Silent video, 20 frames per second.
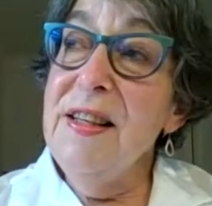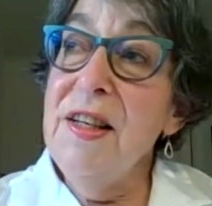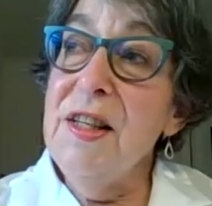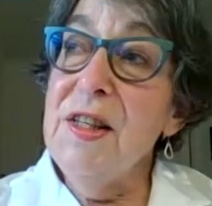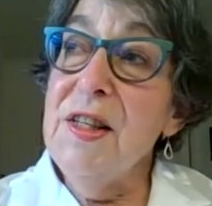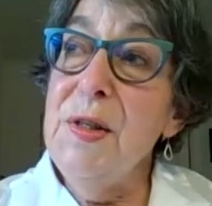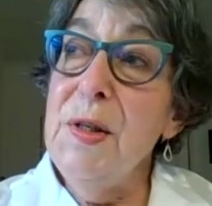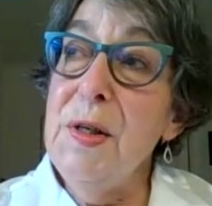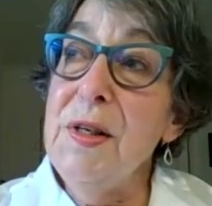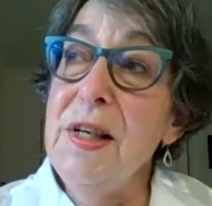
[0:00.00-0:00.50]
and
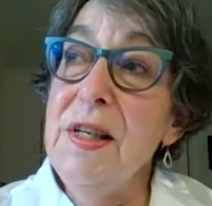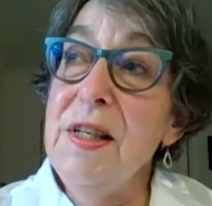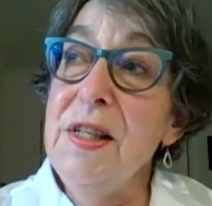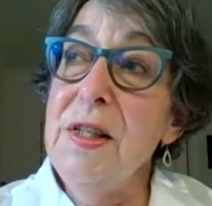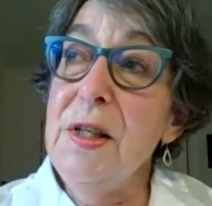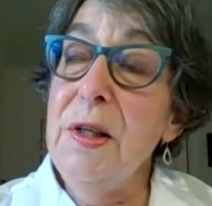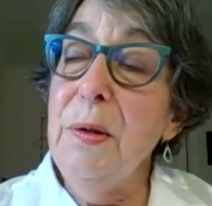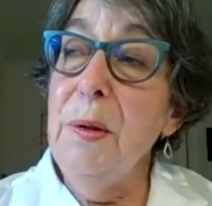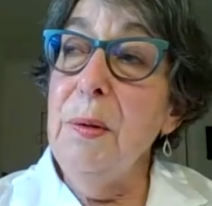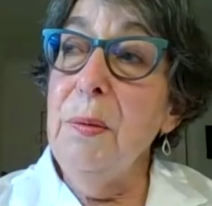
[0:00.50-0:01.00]
it's not
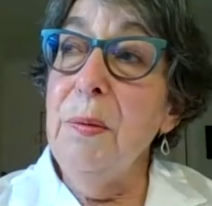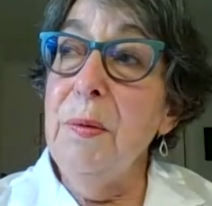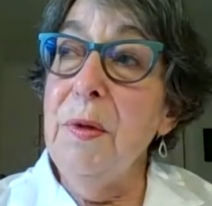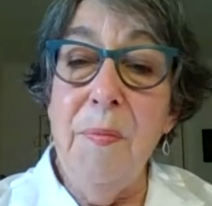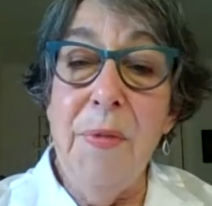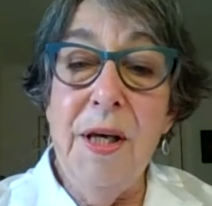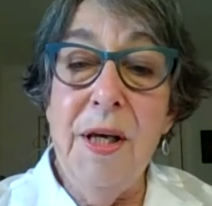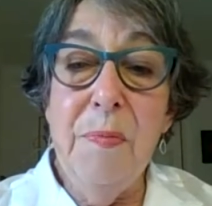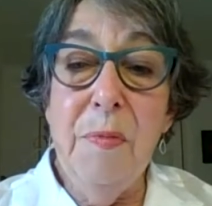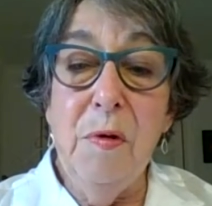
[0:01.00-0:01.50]
until
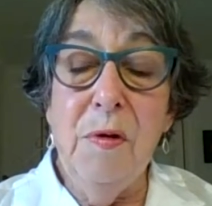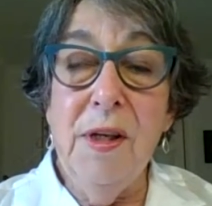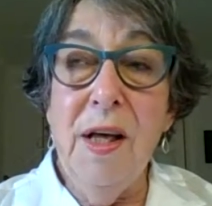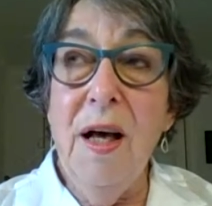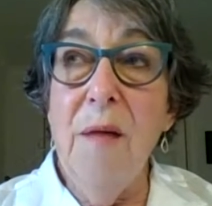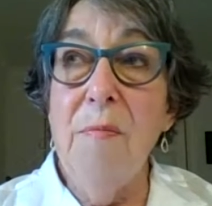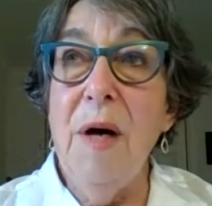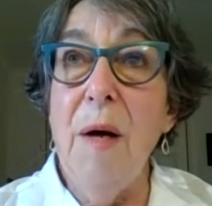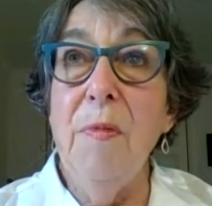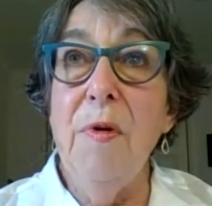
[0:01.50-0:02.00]
people
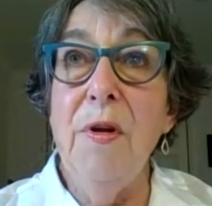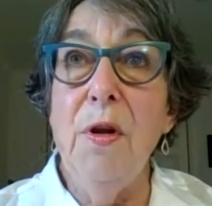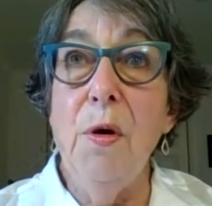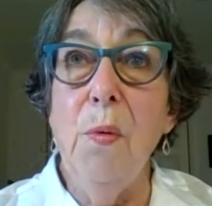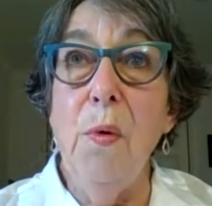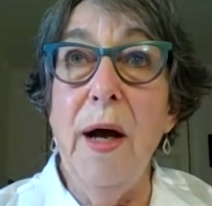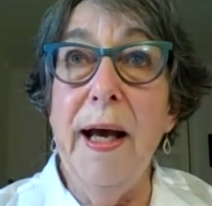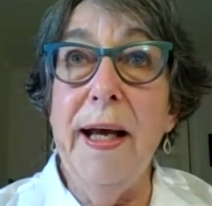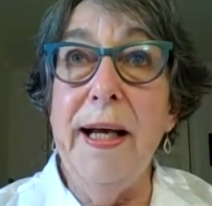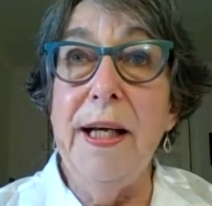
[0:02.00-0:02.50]
come up with a
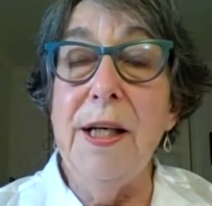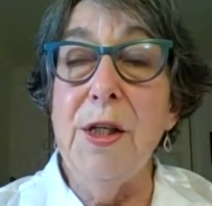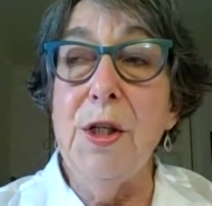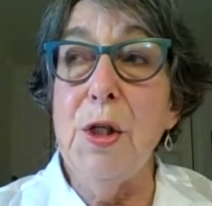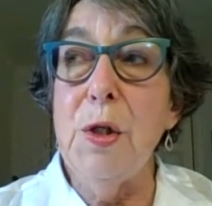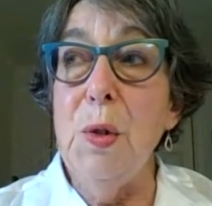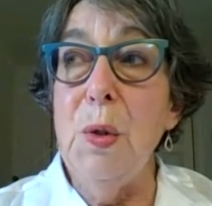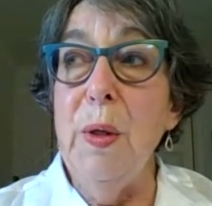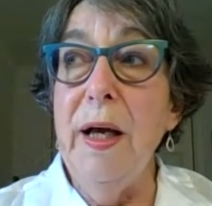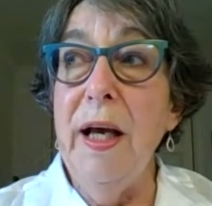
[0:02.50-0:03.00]
way
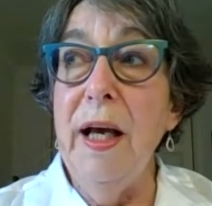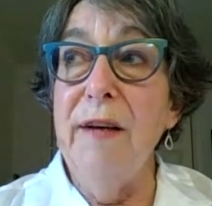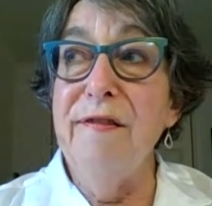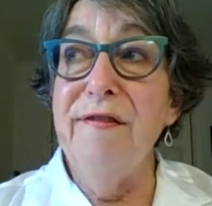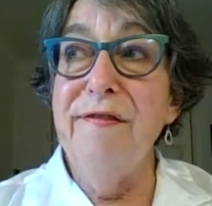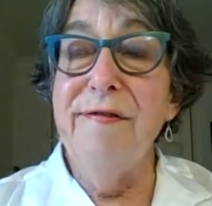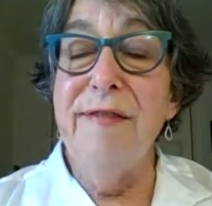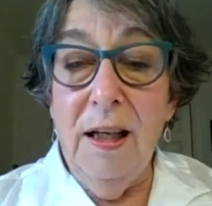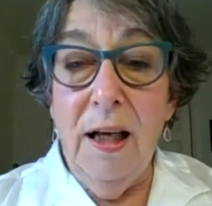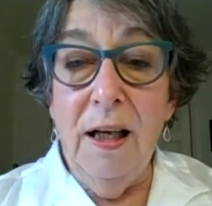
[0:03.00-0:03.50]
to have
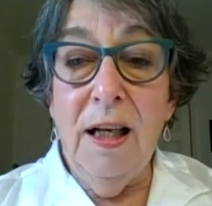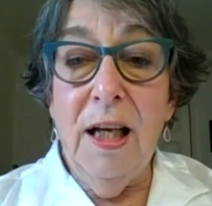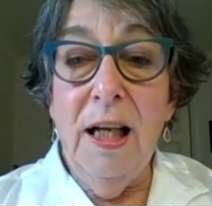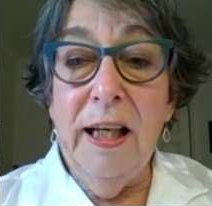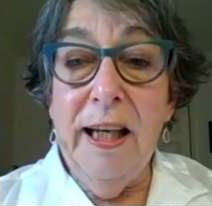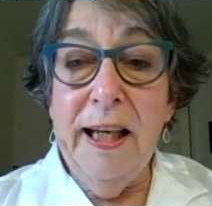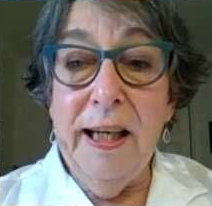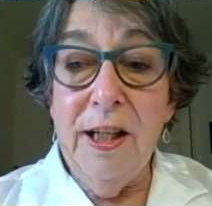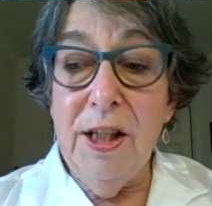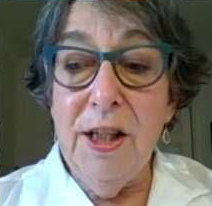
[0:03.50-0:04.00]
a
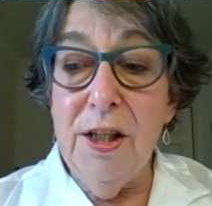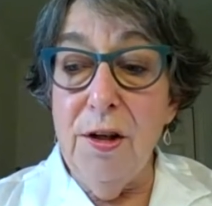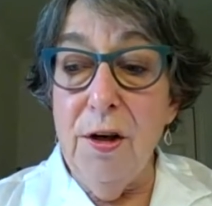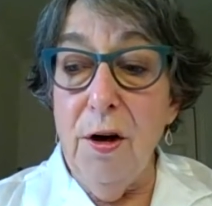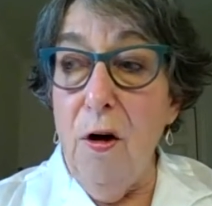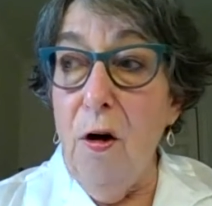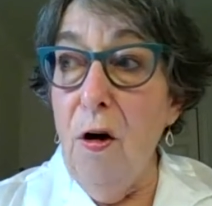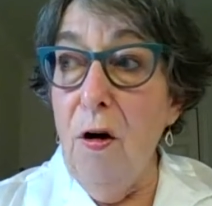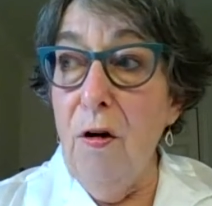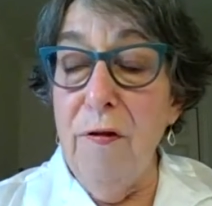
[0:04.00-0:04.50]
collection
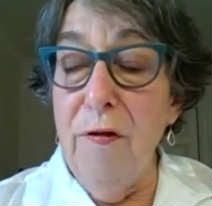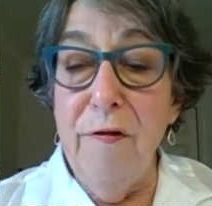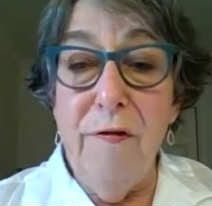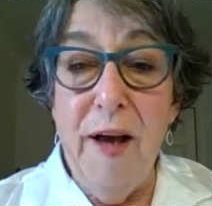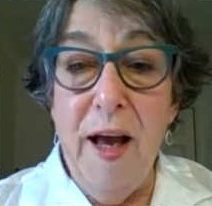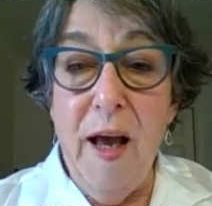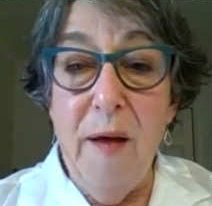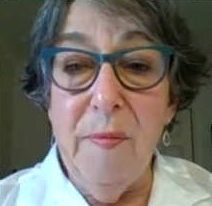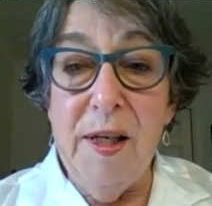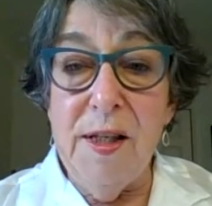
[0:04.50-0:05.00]
of
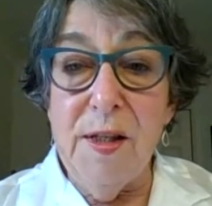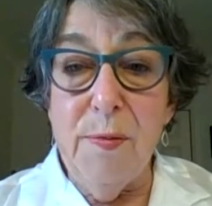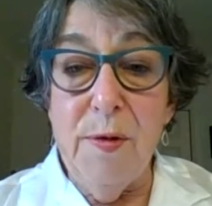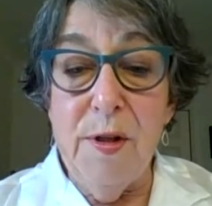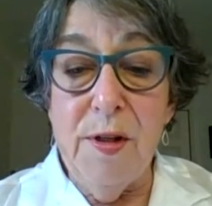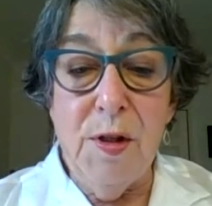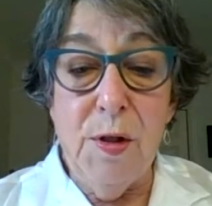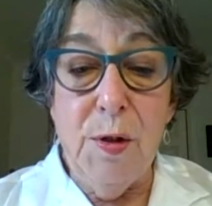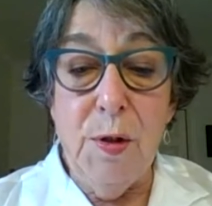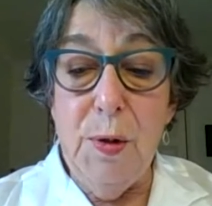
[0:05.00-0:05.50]
families
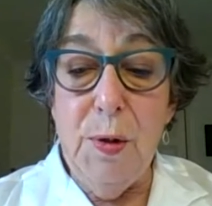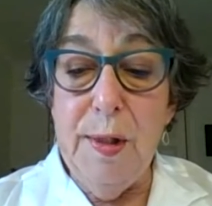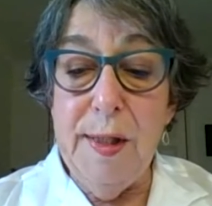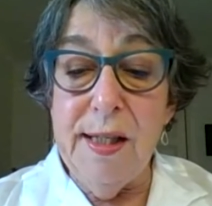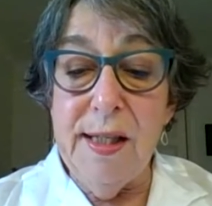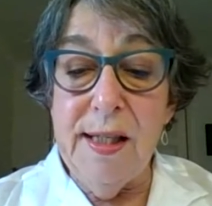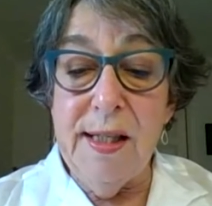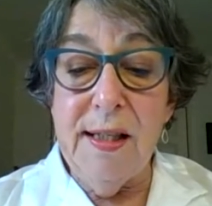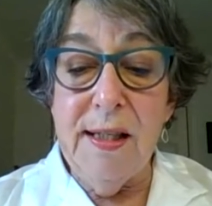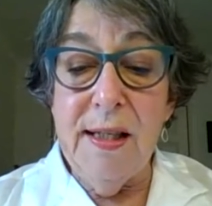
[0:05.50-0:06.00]
with
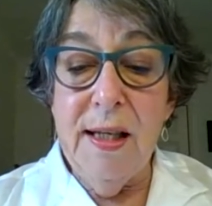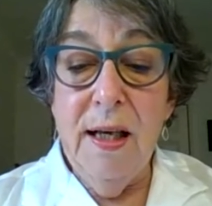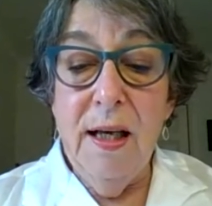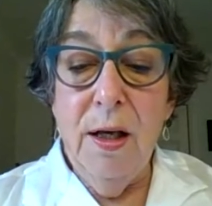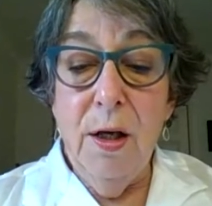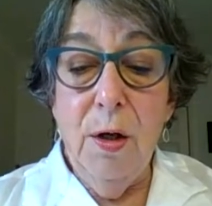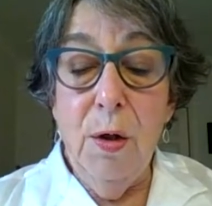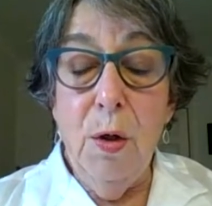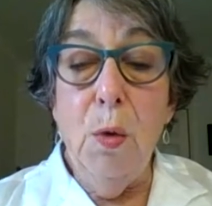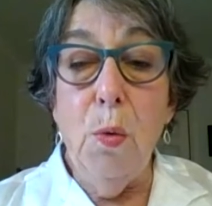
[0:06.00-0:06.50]
students
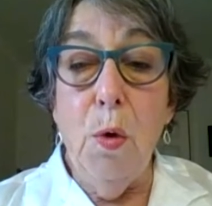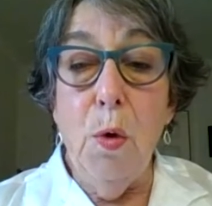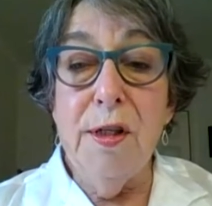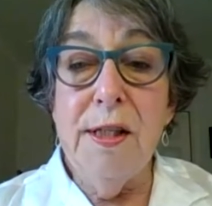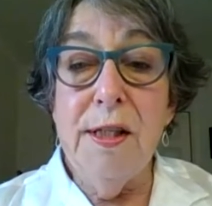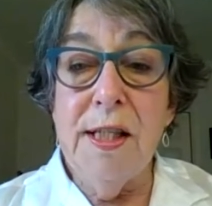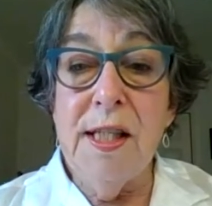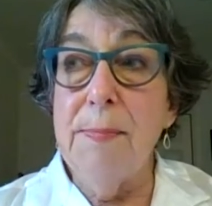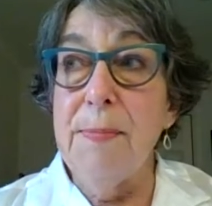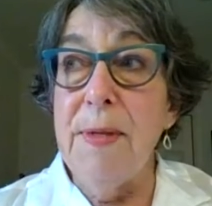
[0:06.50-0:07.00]
who want
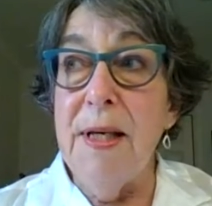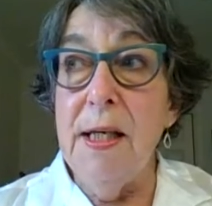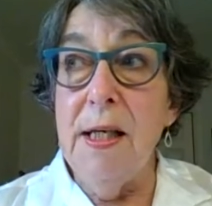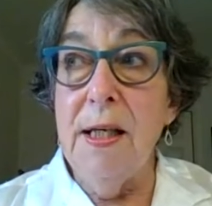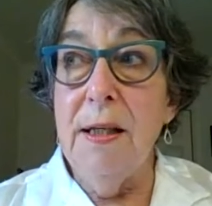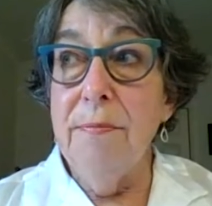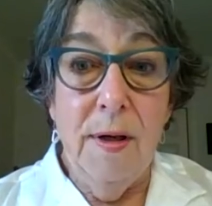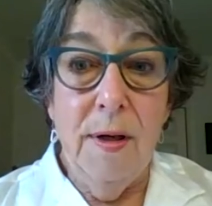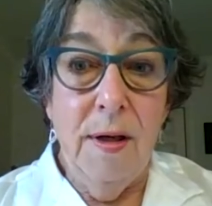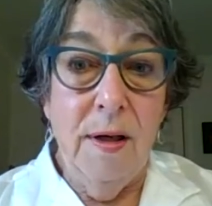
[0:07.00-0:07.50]
to
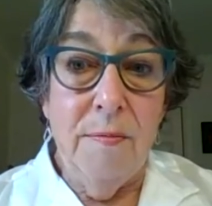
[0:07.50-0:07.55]
speak